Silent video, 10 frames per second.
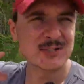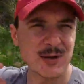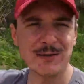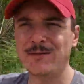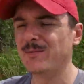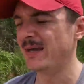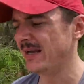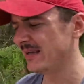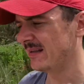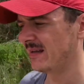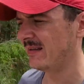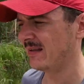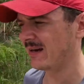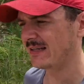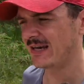wealth for me,
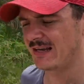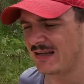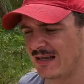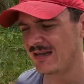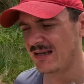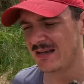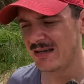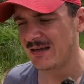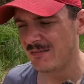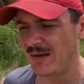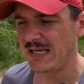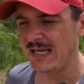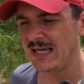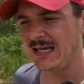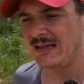that I can be
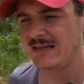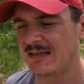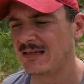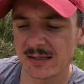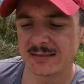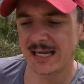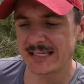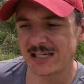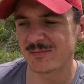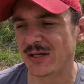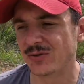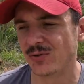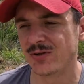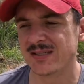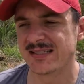here, take care of my
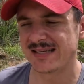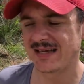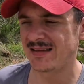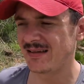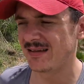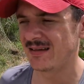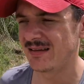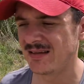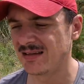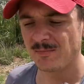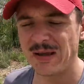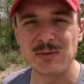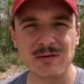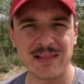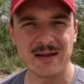daughters, be
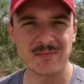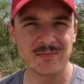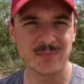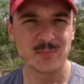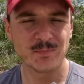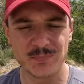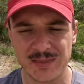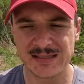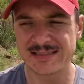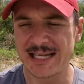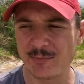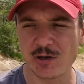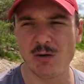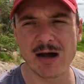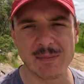with them, see them
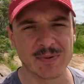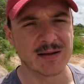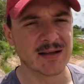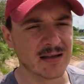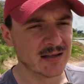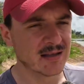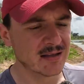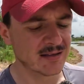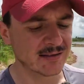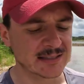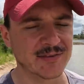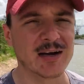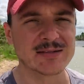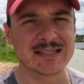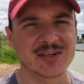grow up. Because if I
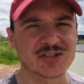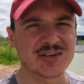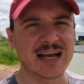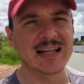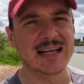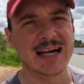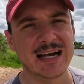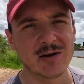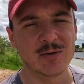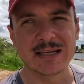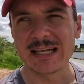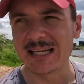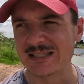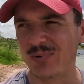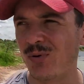was in Australia getting
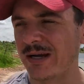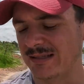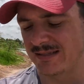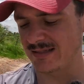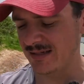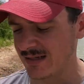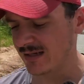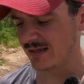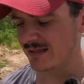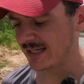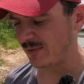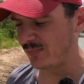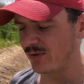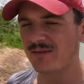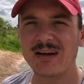these points, someone
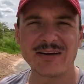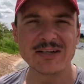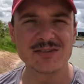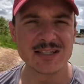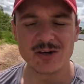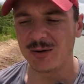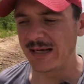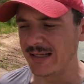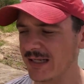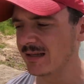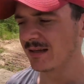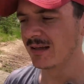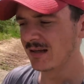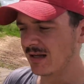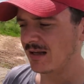put a very interesting comment in,
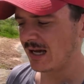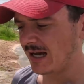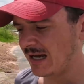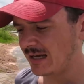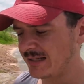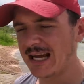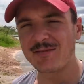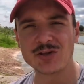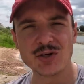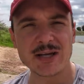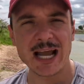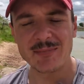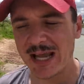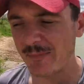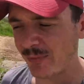the average UK
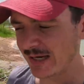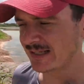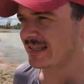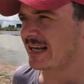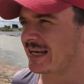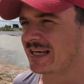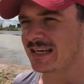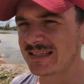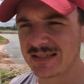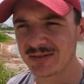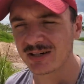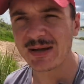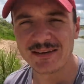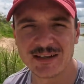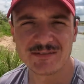man probably doesn't see their kids till they're
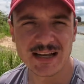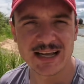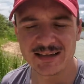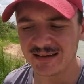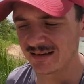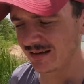about 15,